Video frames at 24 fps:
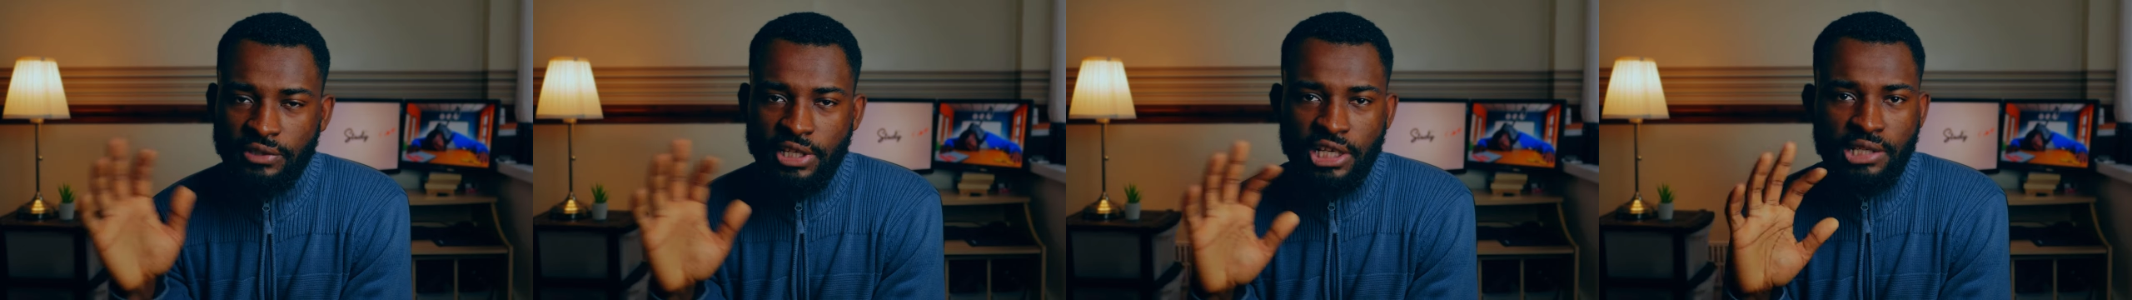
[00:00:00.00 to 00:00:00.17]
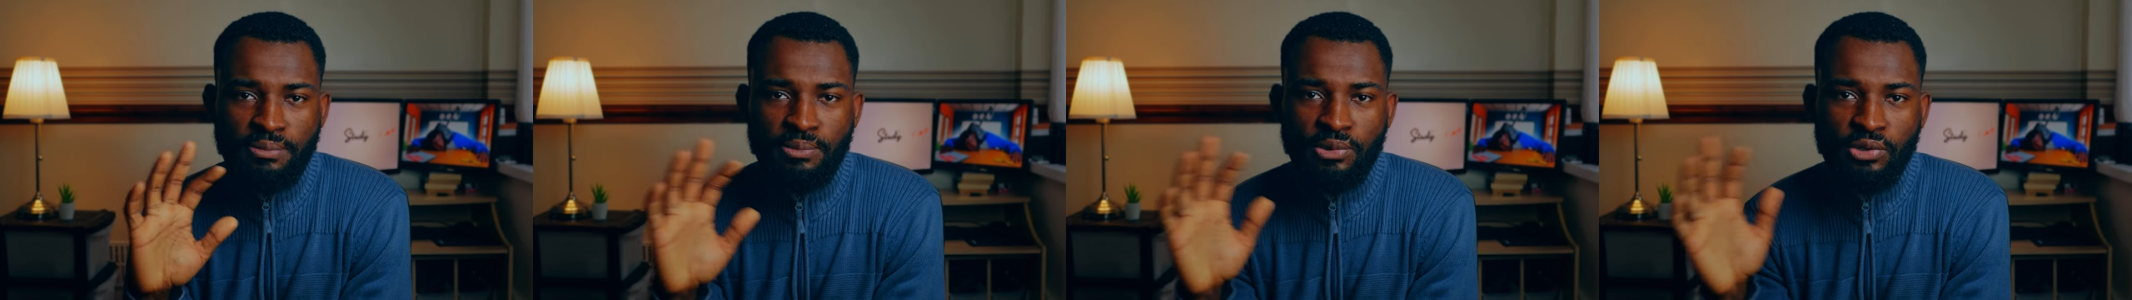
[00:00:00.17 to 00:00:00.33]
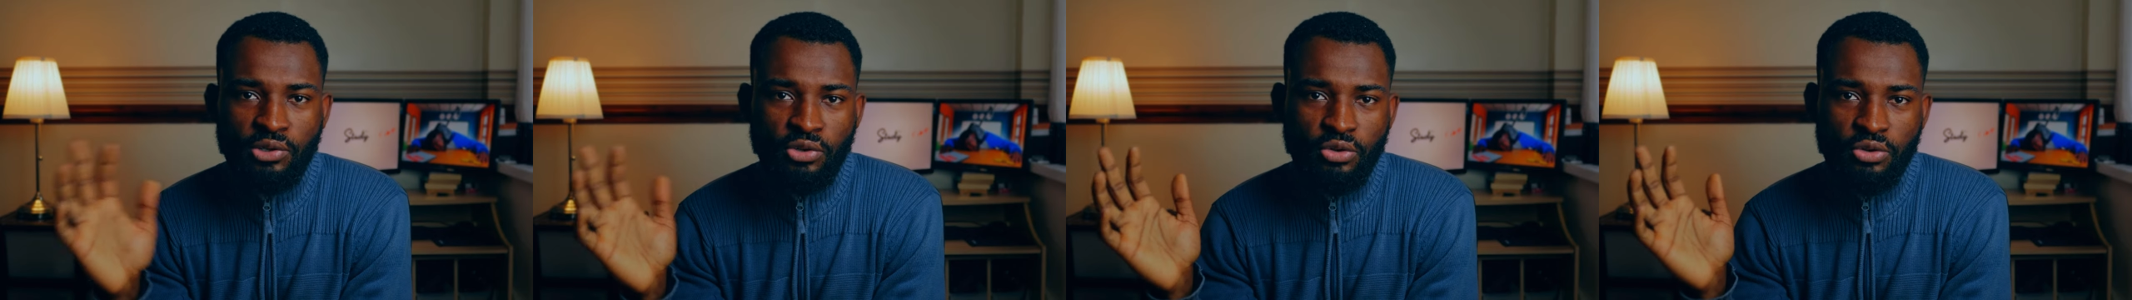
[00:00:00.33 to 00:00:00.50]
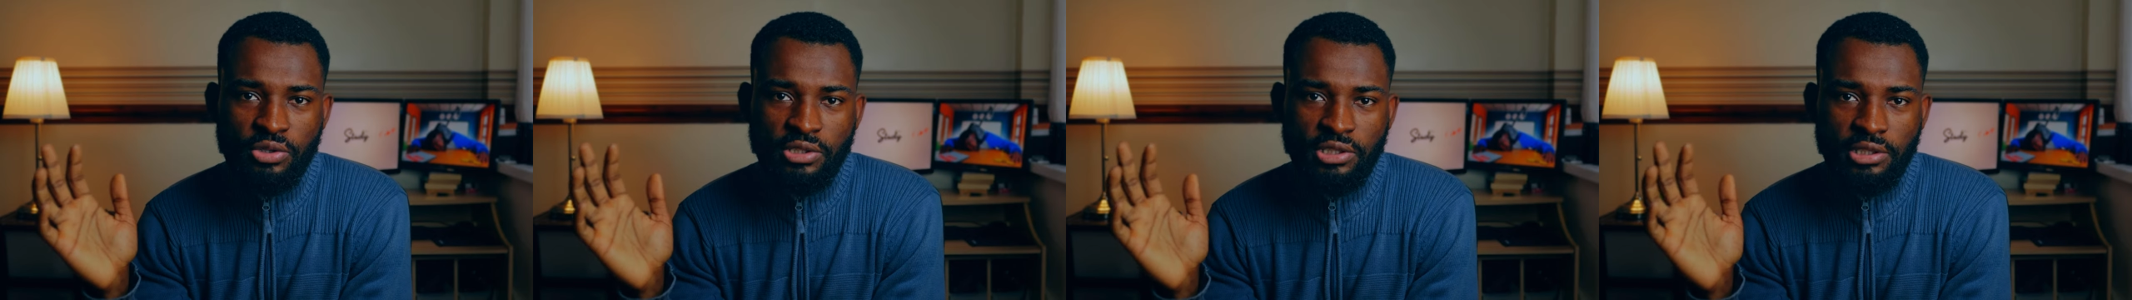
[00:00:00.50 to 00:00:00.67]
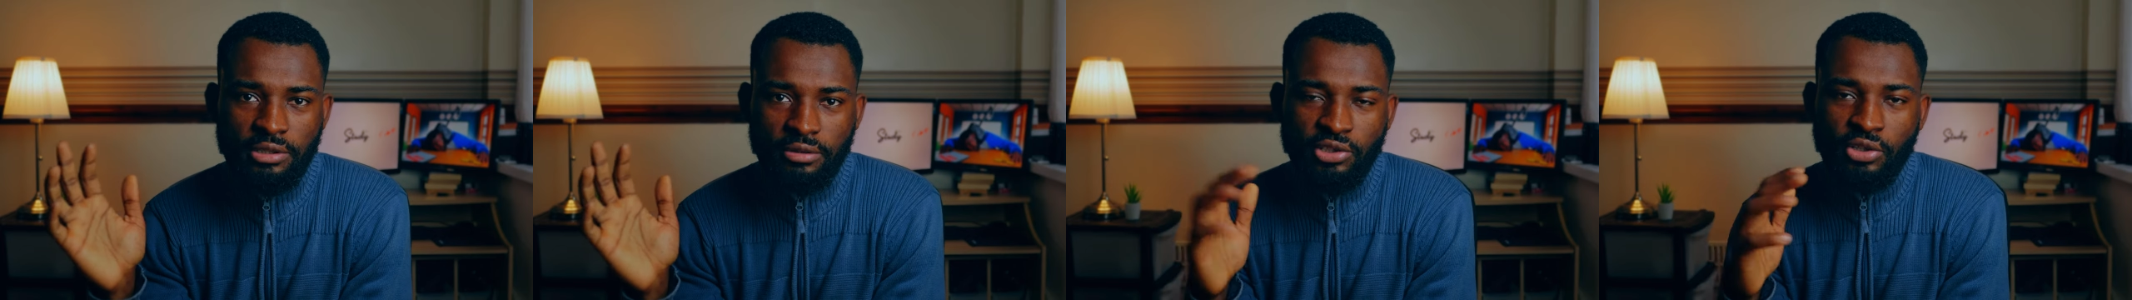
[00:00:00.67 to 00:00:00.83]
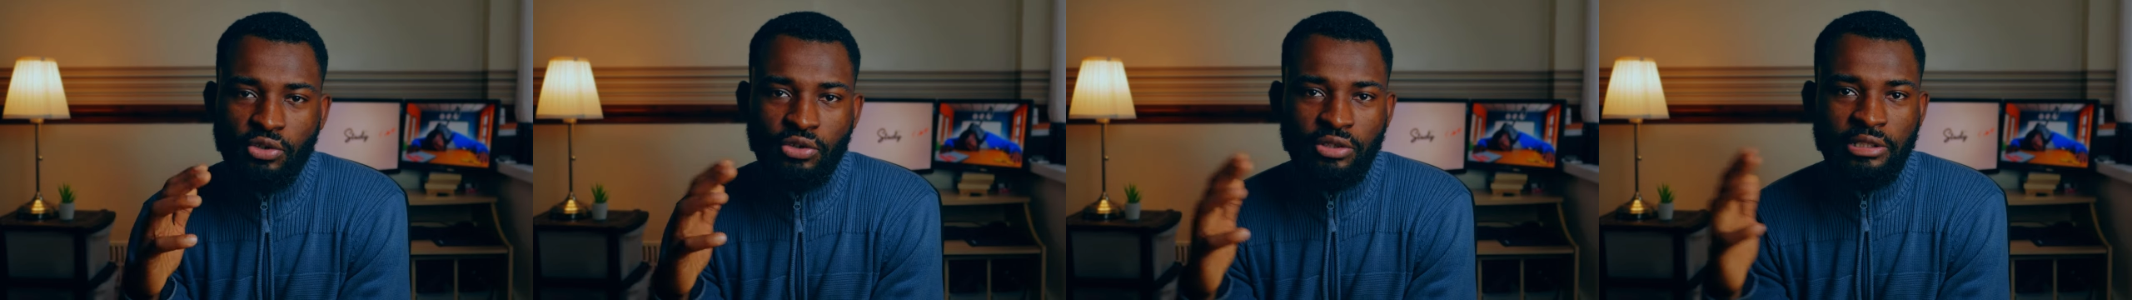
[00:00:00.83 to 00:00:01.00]
Just be cordial.
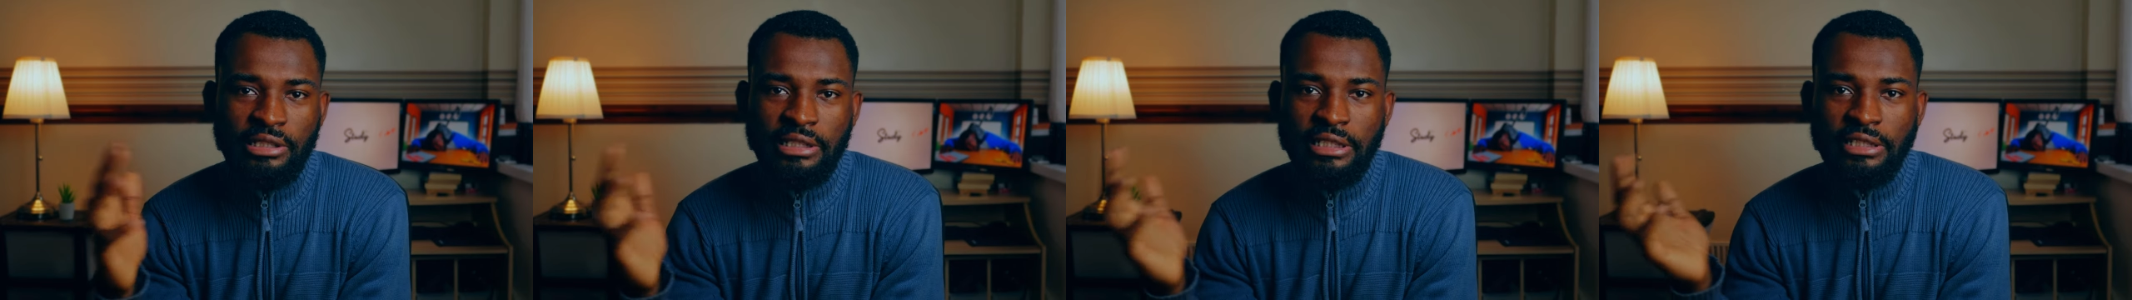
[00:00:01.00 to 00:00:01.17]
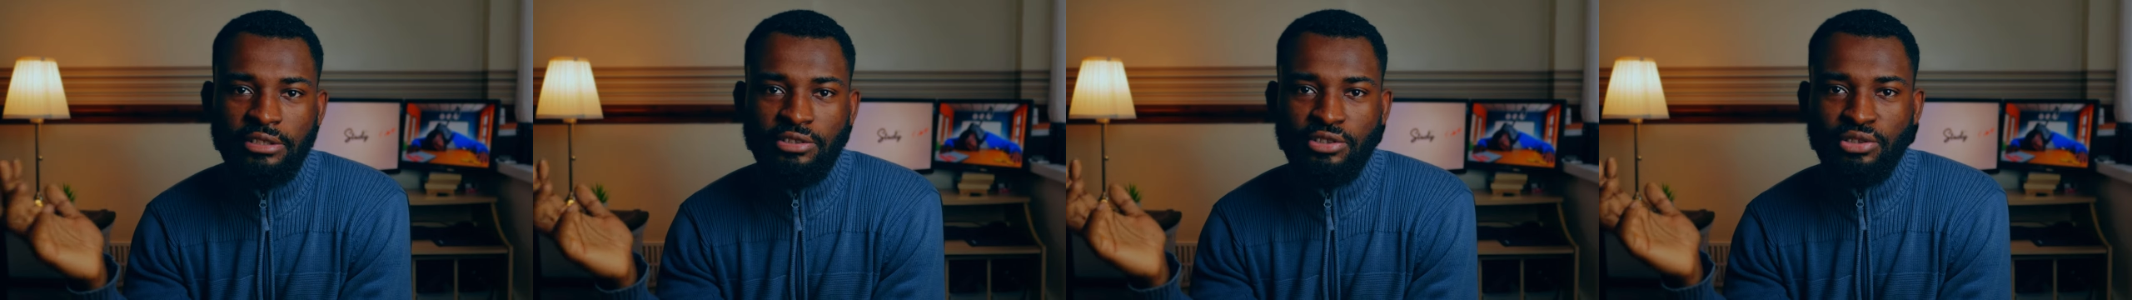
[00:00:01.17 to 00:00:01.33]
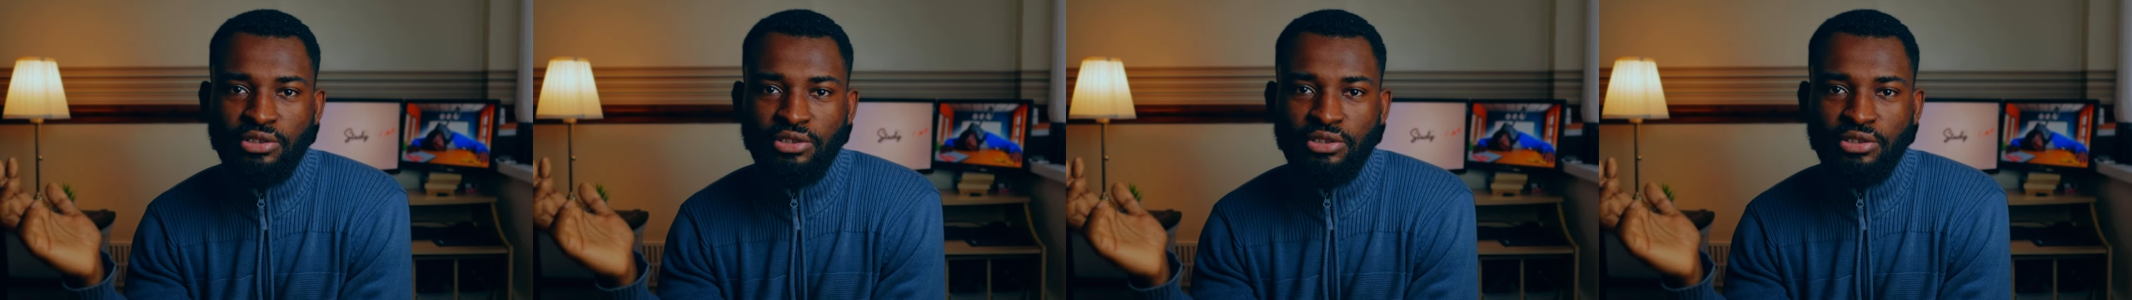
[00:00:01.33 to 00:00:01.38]
No need